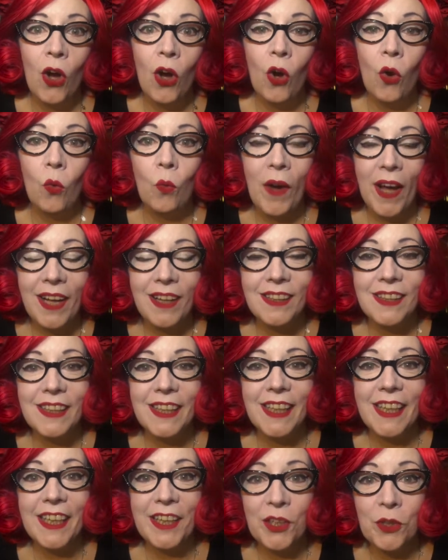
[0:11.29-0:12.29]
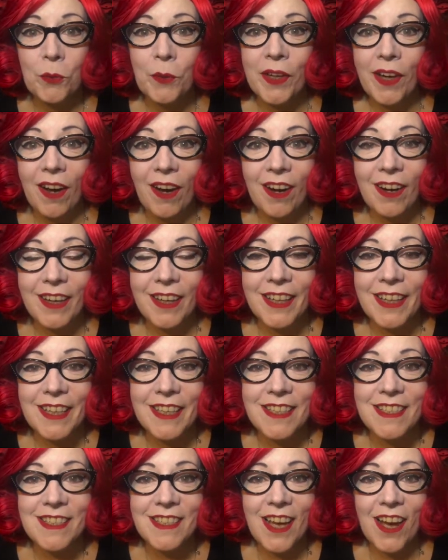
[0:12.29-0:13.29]
Well, here we are.
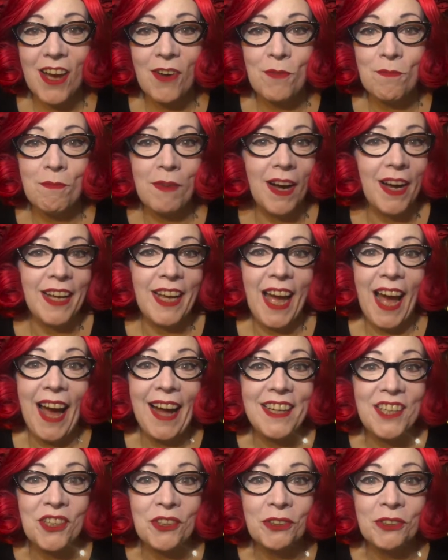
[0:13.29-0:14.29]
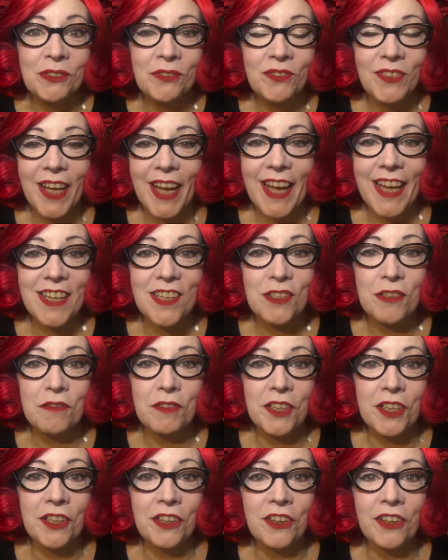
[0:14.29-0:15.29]
It's my annual end of
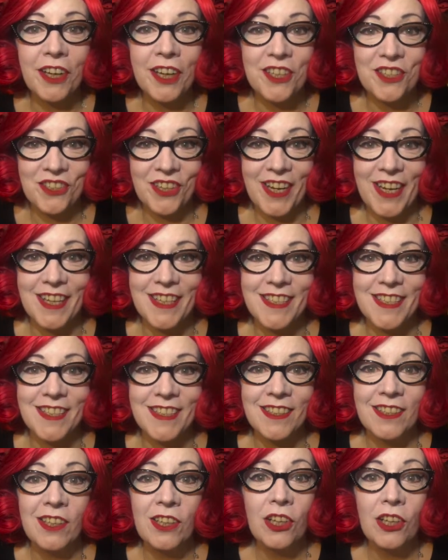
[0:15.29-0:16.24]
year address.